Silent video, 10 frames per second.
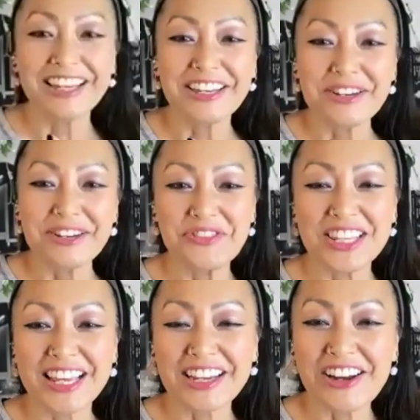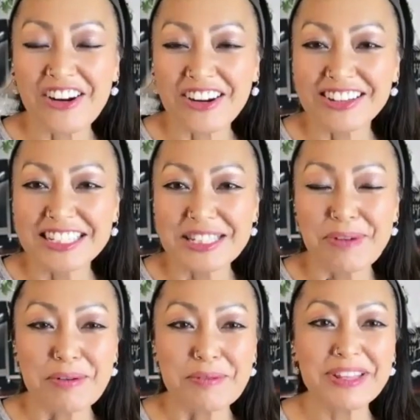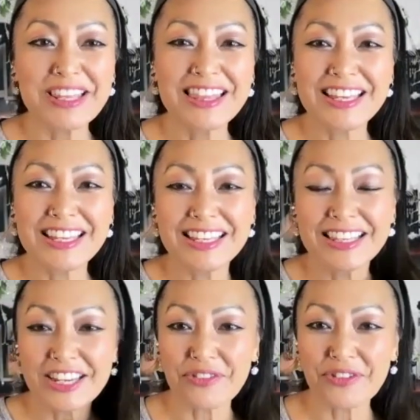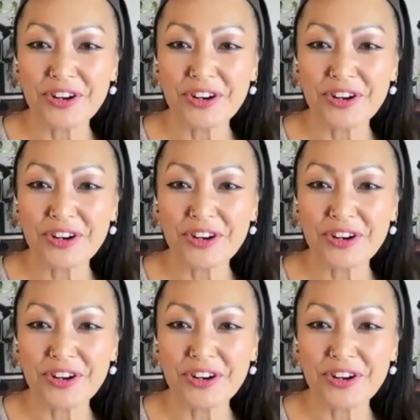almost feel like Carl is probably thinking like